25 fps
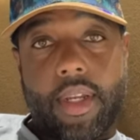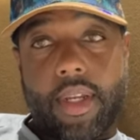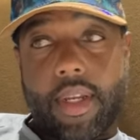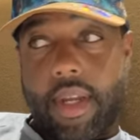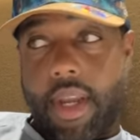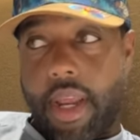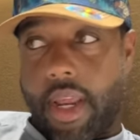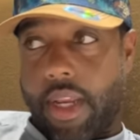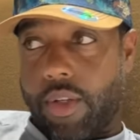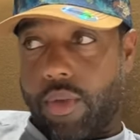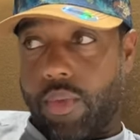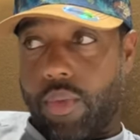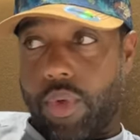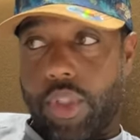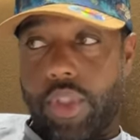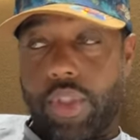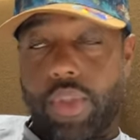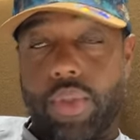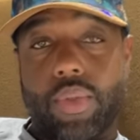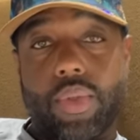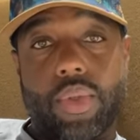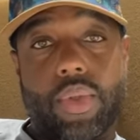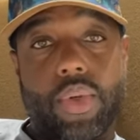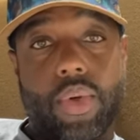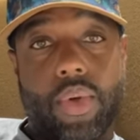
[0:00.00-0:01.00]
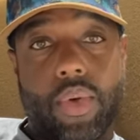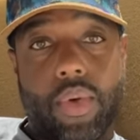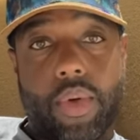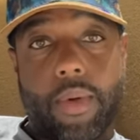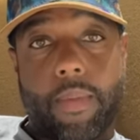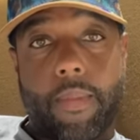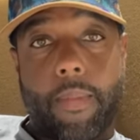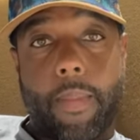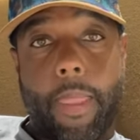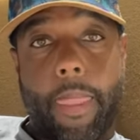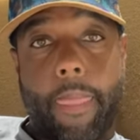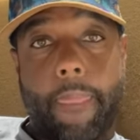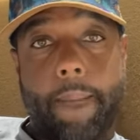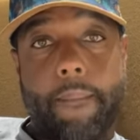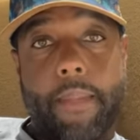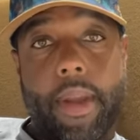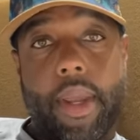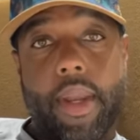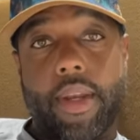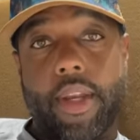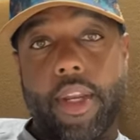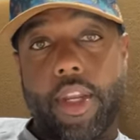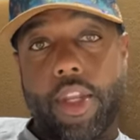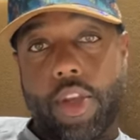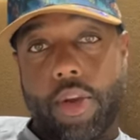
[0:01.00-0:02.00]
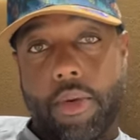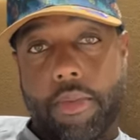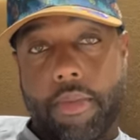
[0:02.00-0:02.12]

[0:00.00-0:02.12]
That's what you're doing. And then your